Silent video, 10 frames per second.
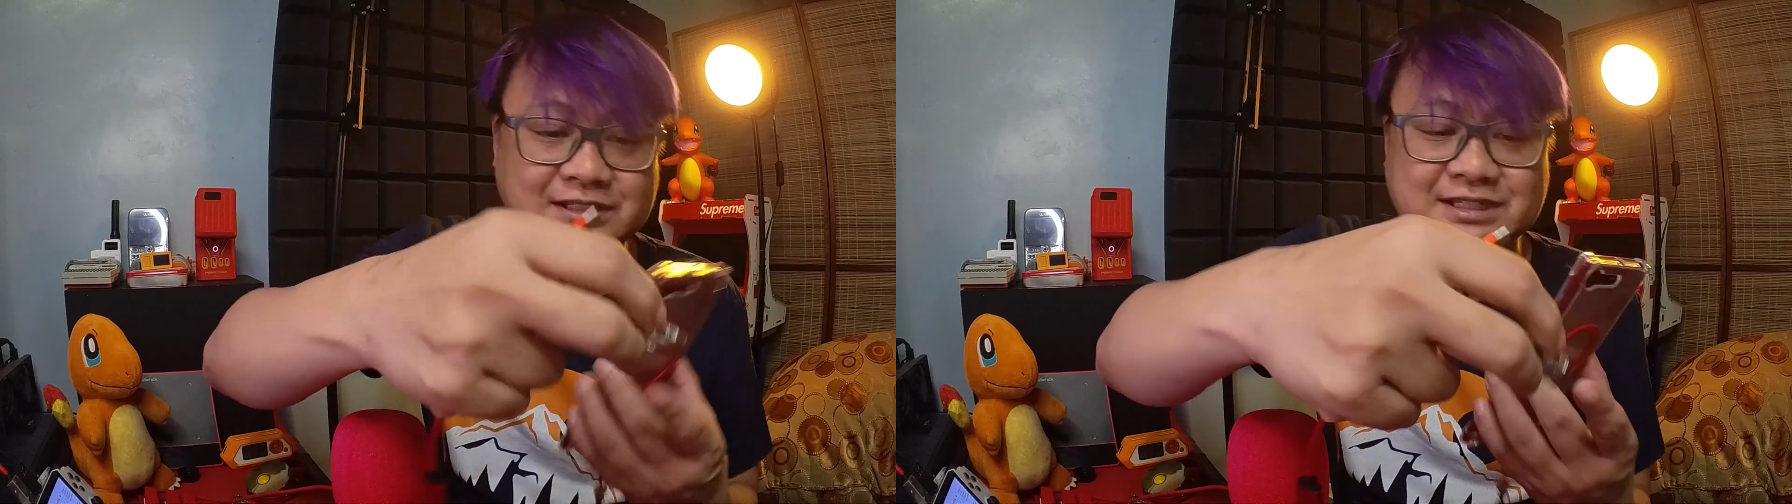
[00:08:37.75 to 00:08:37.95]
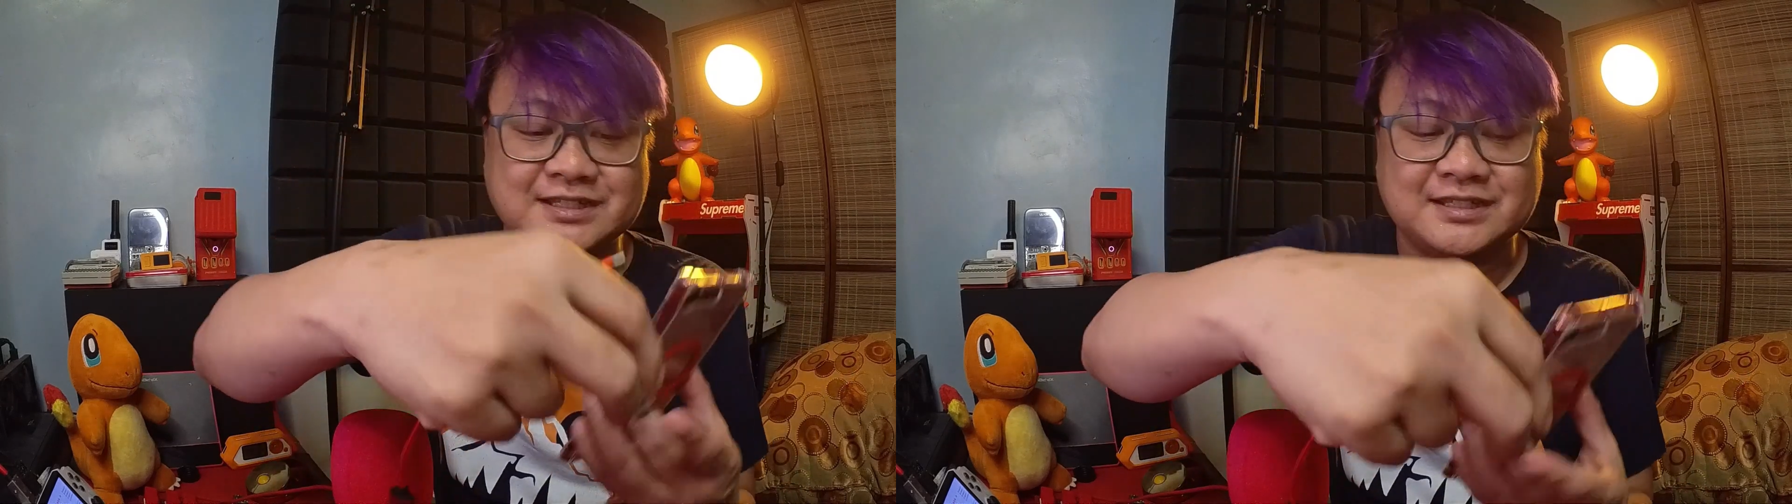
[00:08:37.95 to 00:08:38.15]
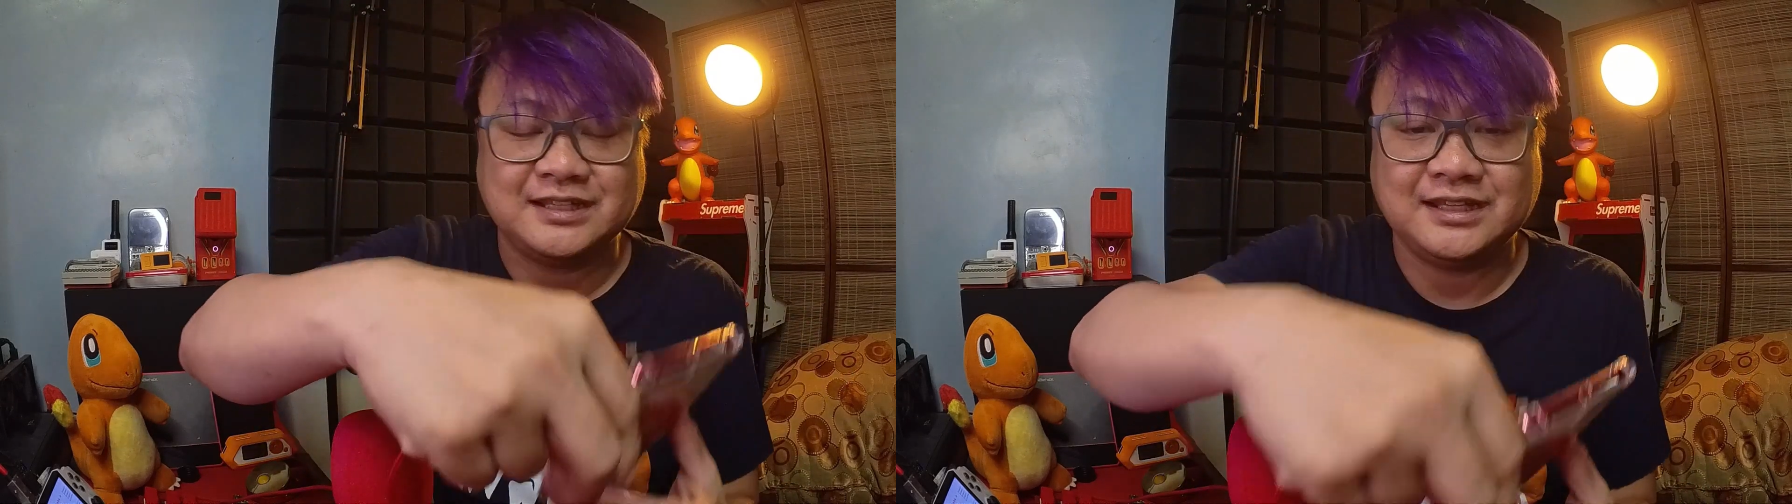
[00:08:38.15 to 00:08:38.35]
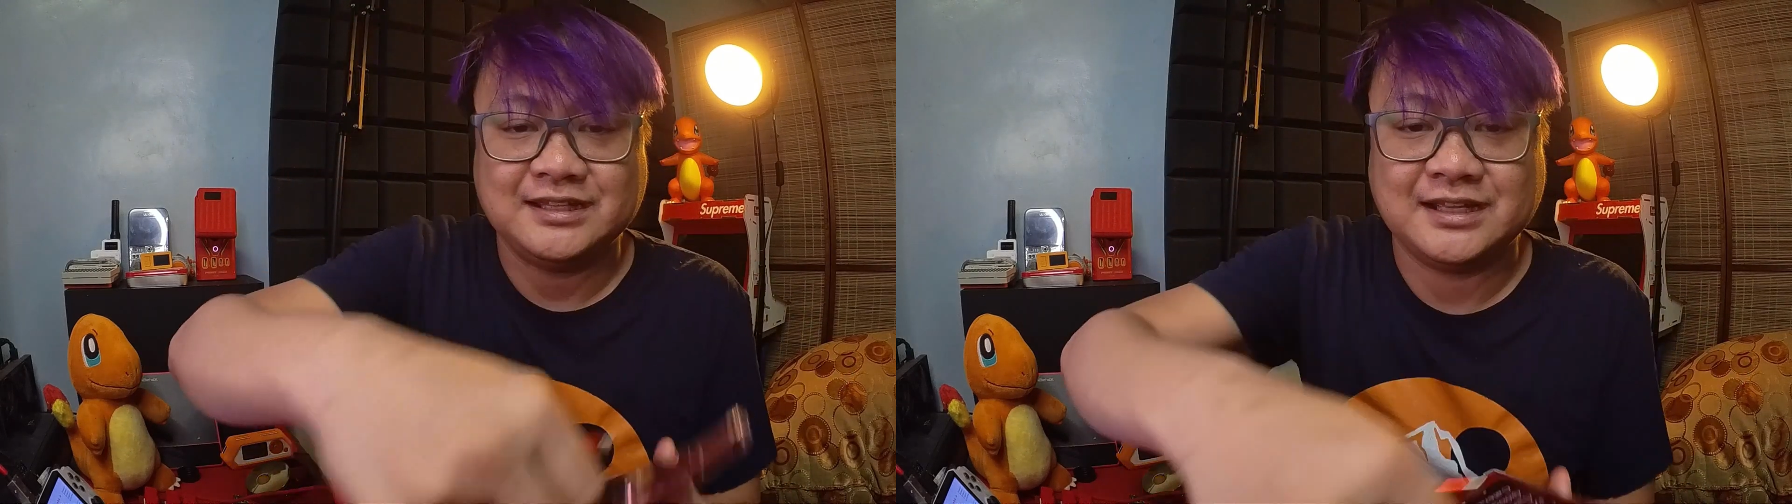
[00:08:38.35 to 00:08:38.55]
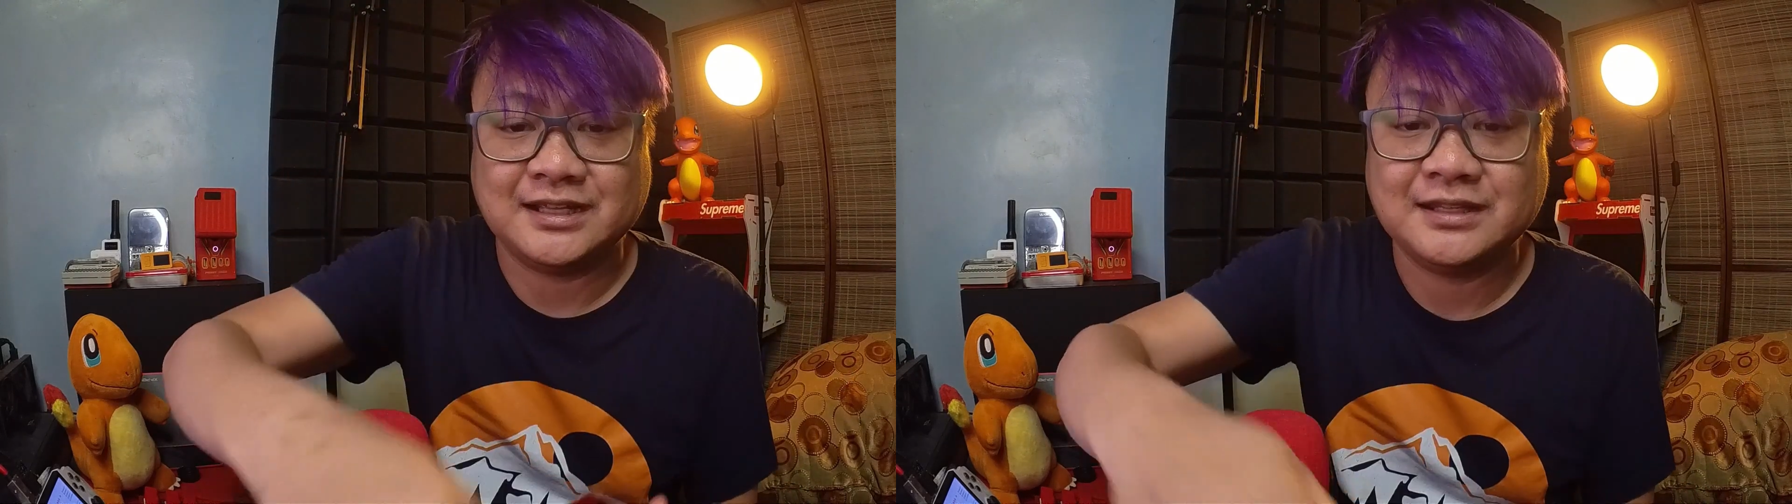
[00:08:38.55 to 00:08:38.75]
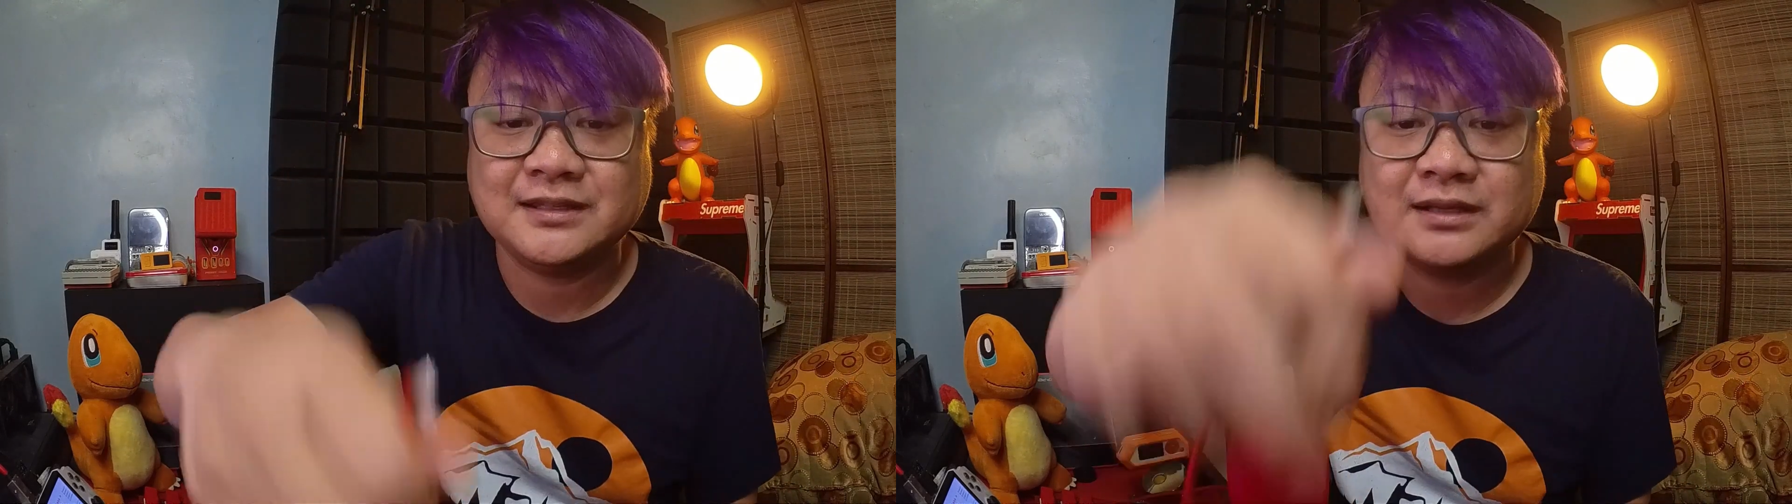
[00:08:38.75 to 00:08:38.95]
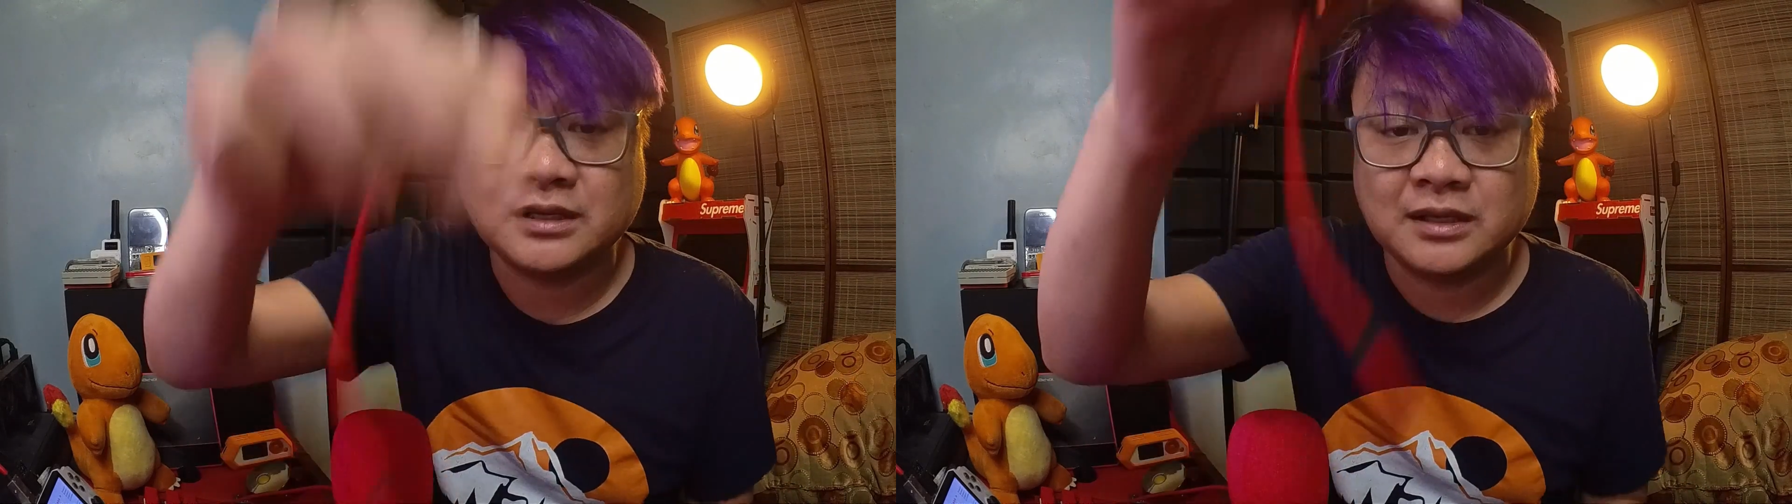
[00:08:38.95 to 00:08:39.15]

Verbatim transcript: just need an